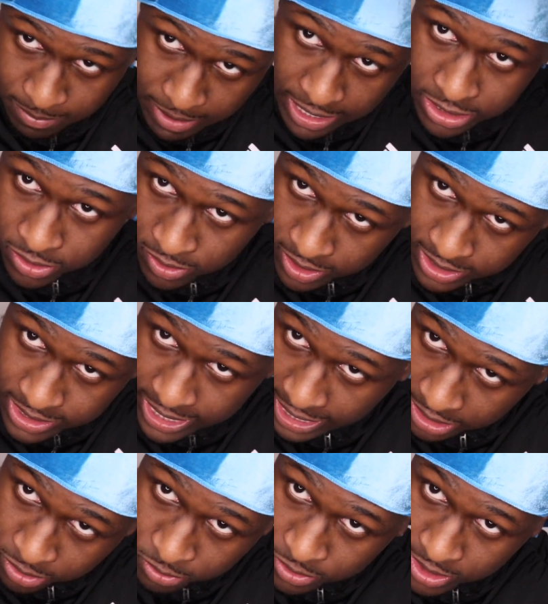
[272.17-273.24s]
Make sure it's
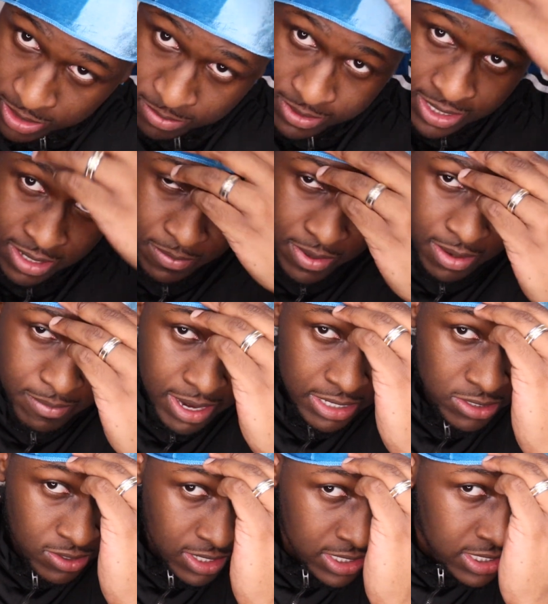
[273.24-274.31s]
not loose up there, man. Make
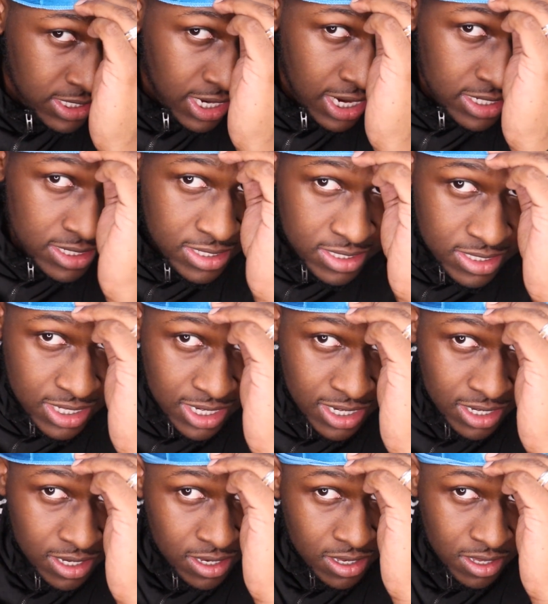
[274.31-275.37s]
sure that's nice and
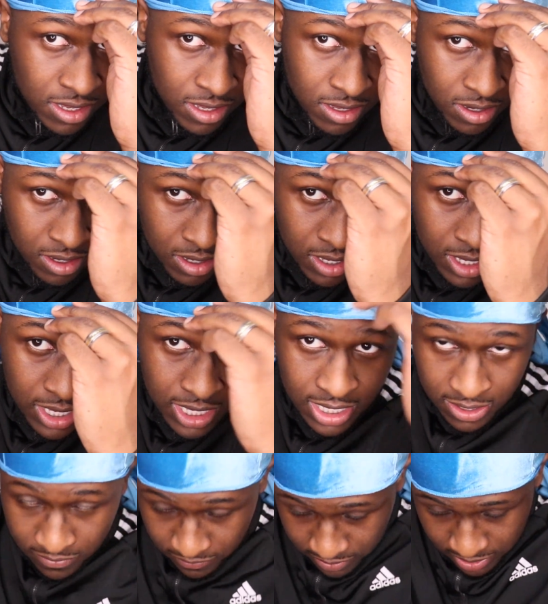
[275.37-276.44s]
tight.
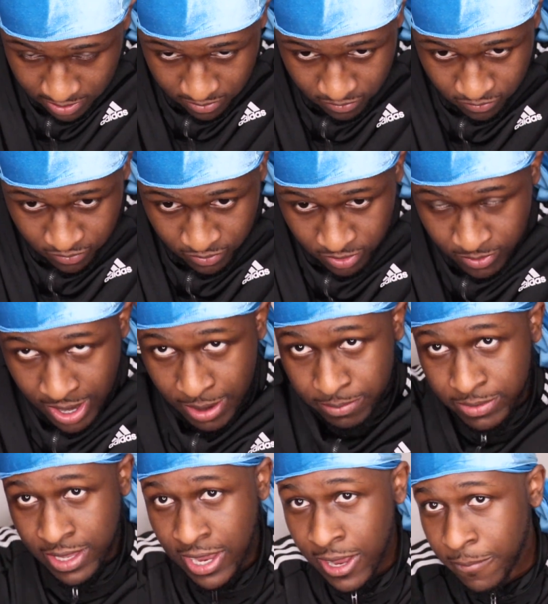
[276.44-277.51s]
Evenly. You wrap
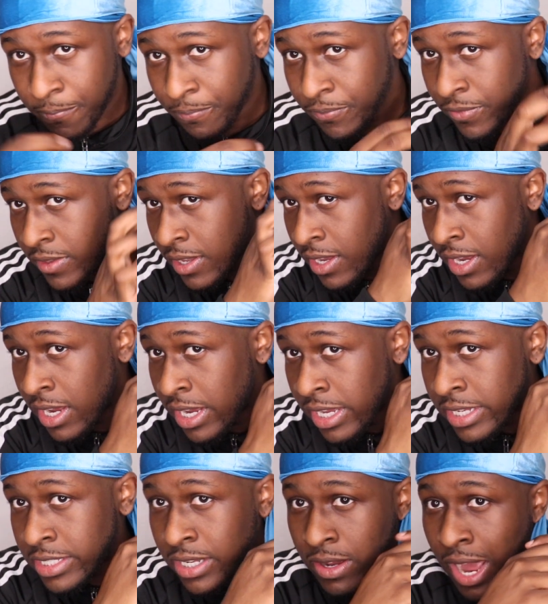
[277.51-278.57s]
that.
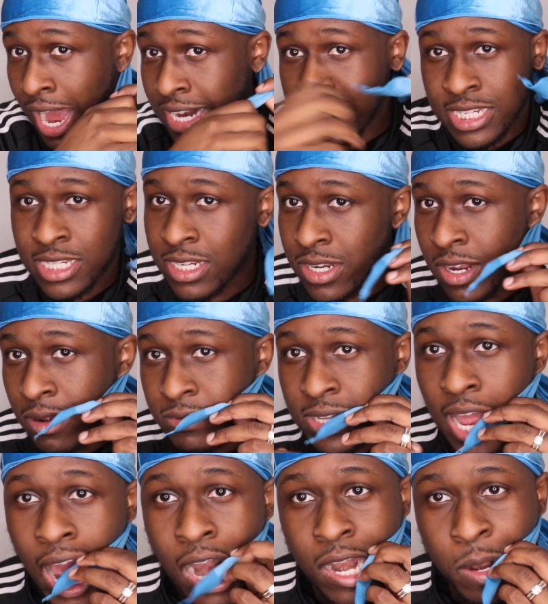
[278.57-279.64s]
So I just, you know what I'm
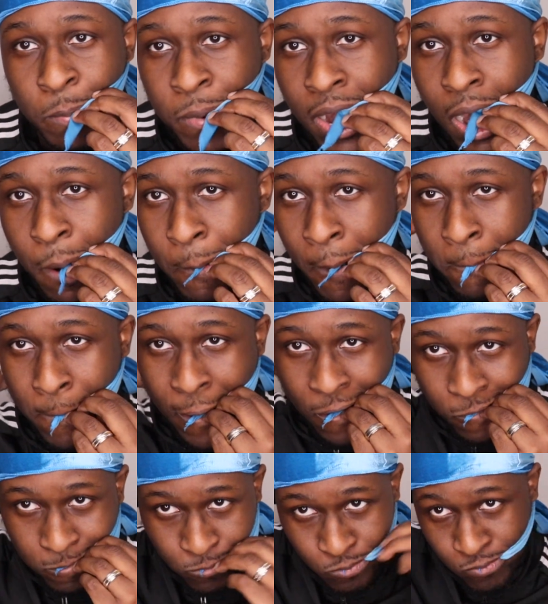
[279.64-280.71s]
saying, I just put it in my
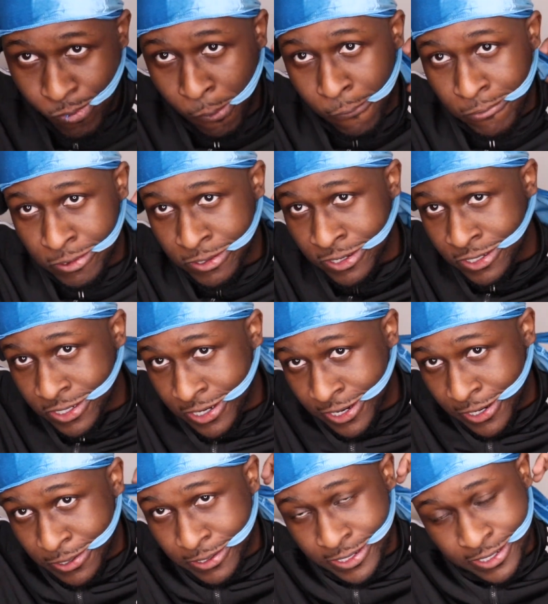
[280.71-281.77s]
mouth just to
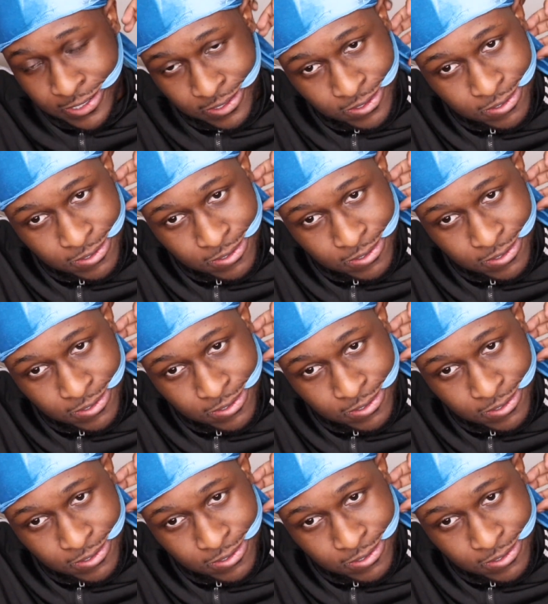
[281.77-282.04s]
hold it.